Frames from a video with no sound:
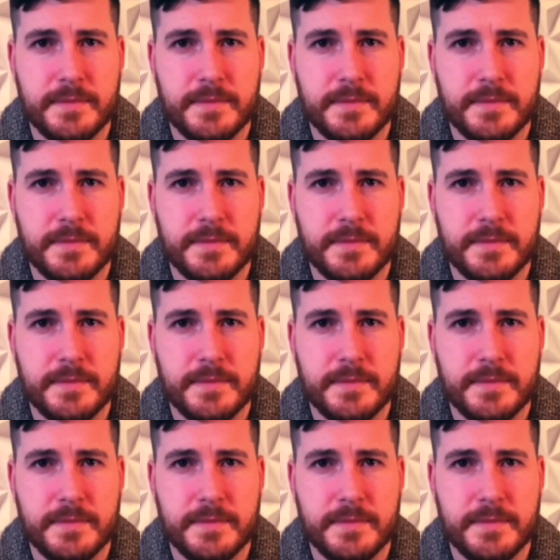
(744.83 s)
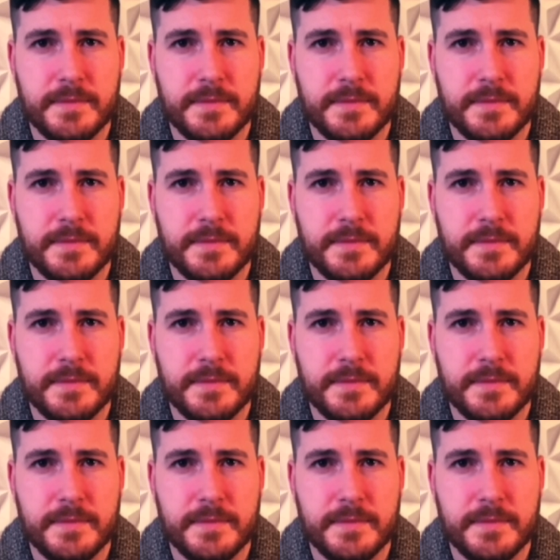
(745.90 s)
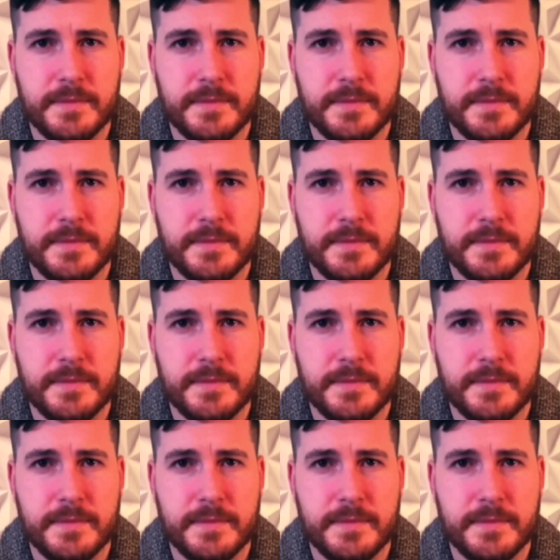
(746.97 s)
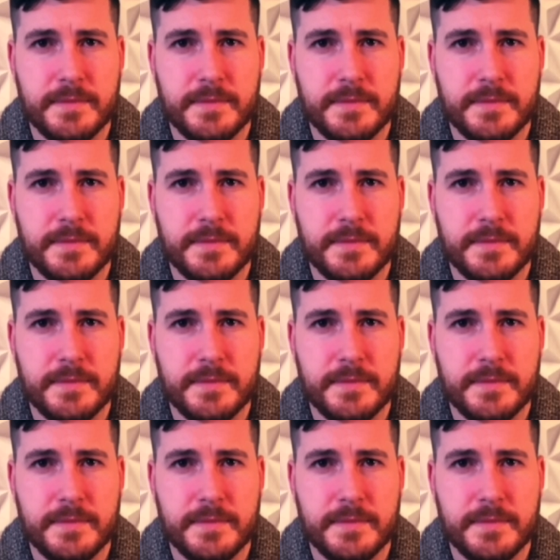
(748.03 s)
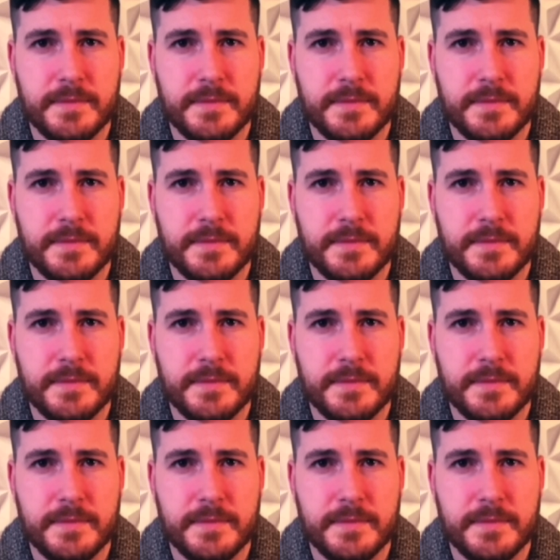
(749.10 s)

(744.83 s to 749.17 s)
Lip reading: The face doesn't move, so there is nothing to read.